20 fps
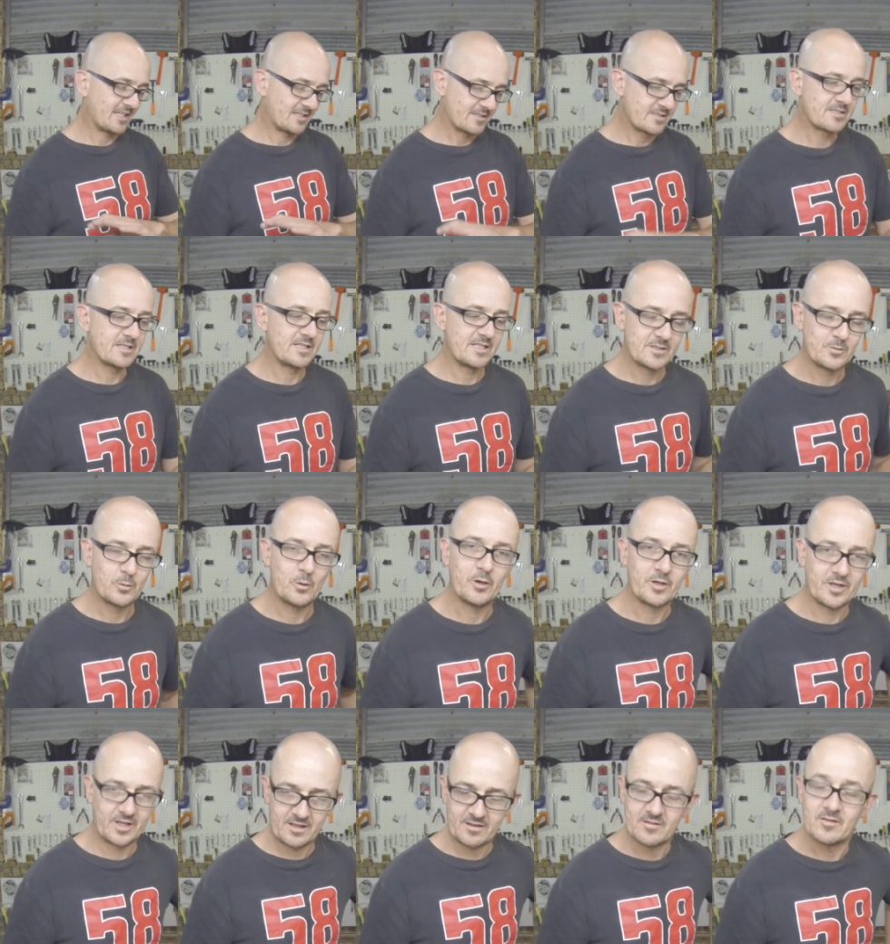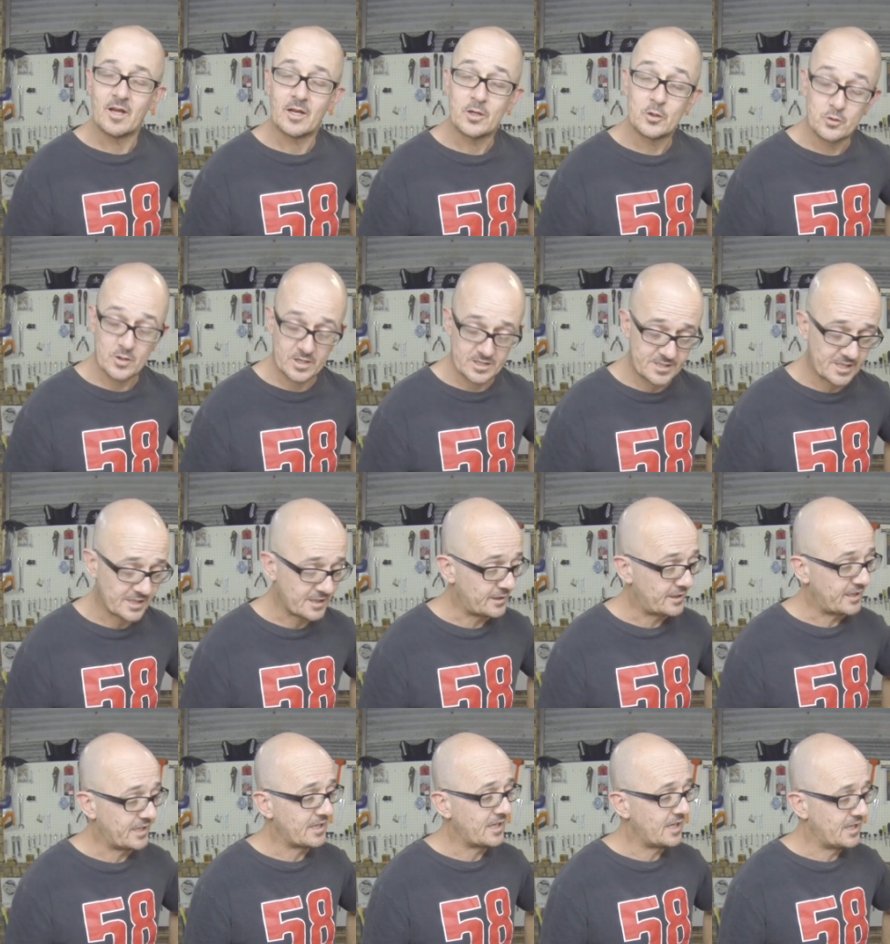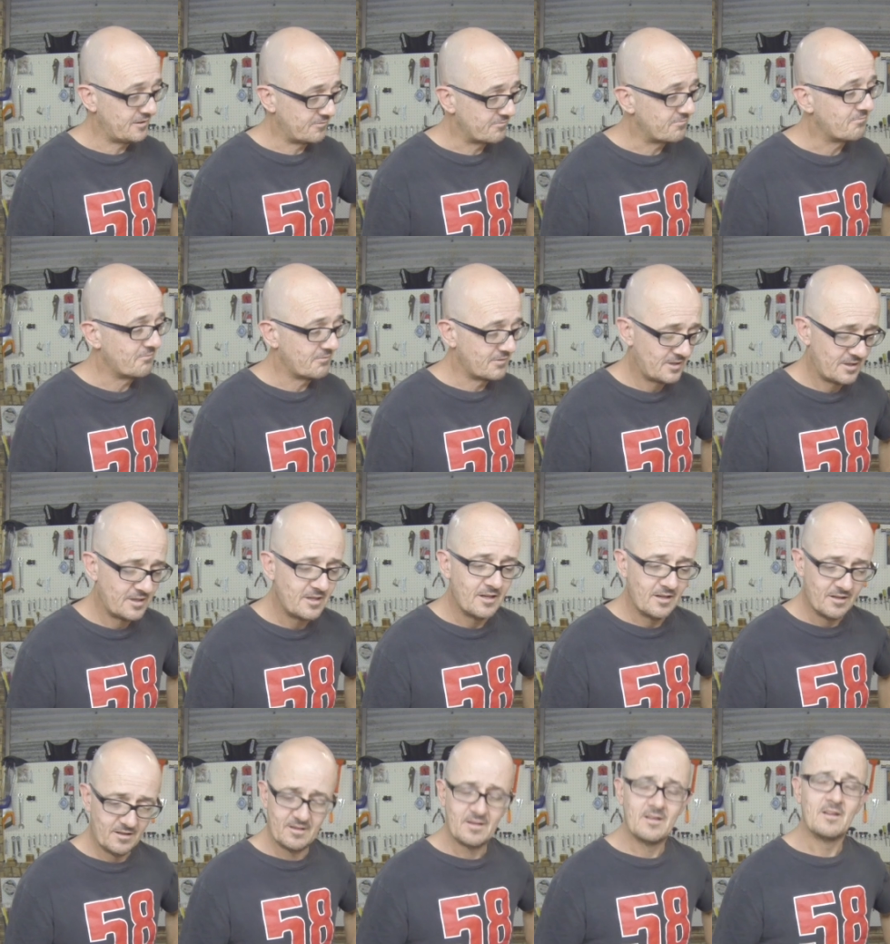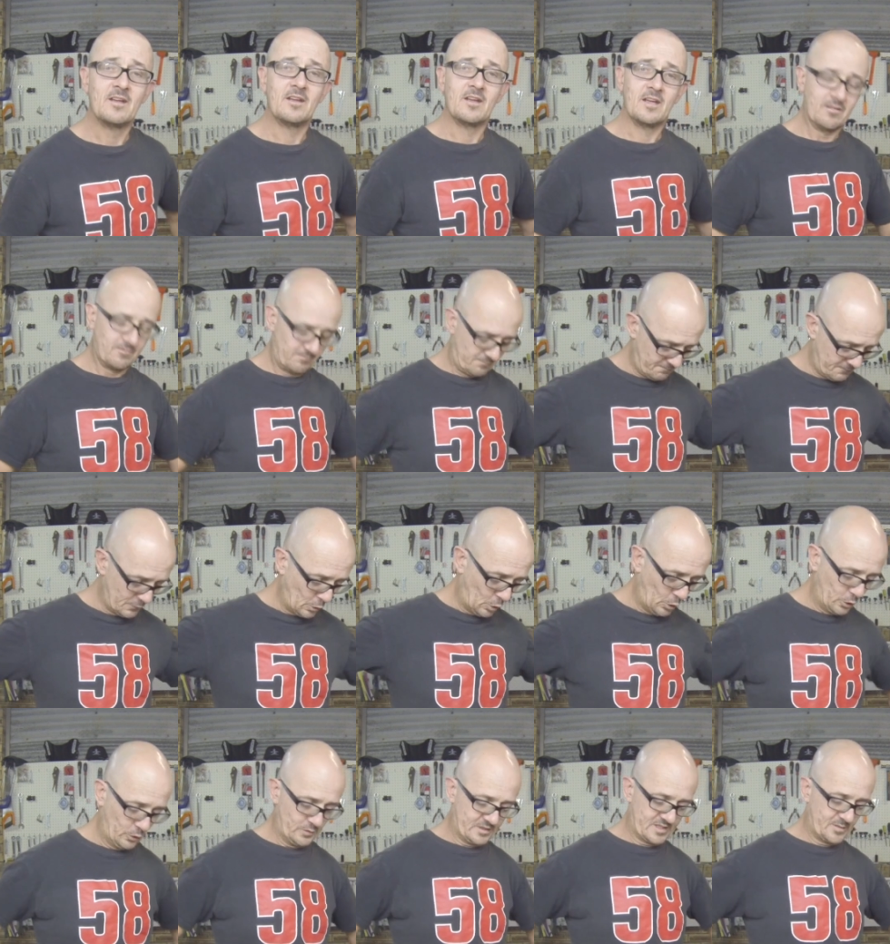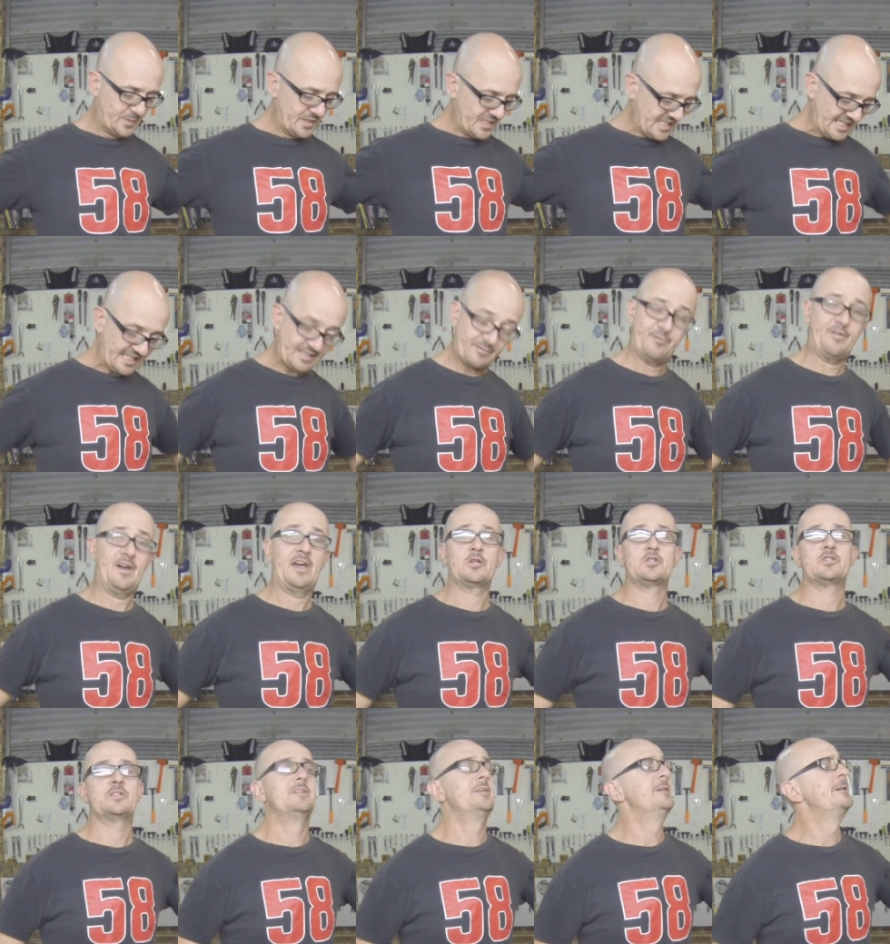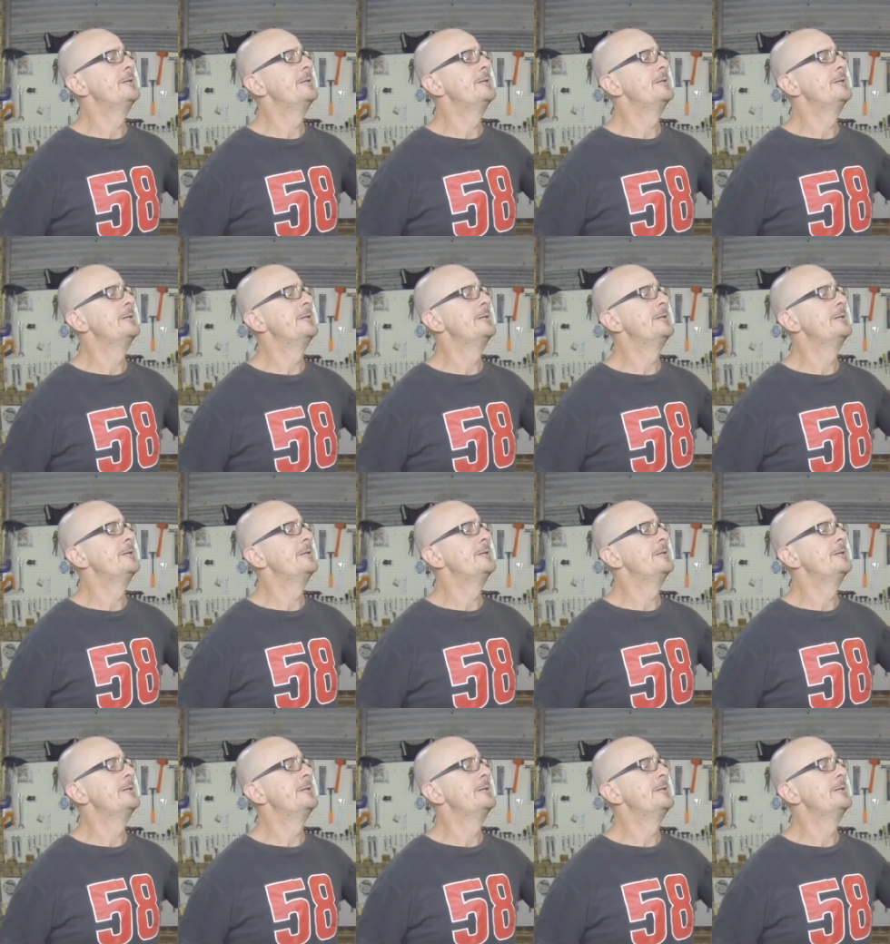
ceased working drastically in oil spitting fashion.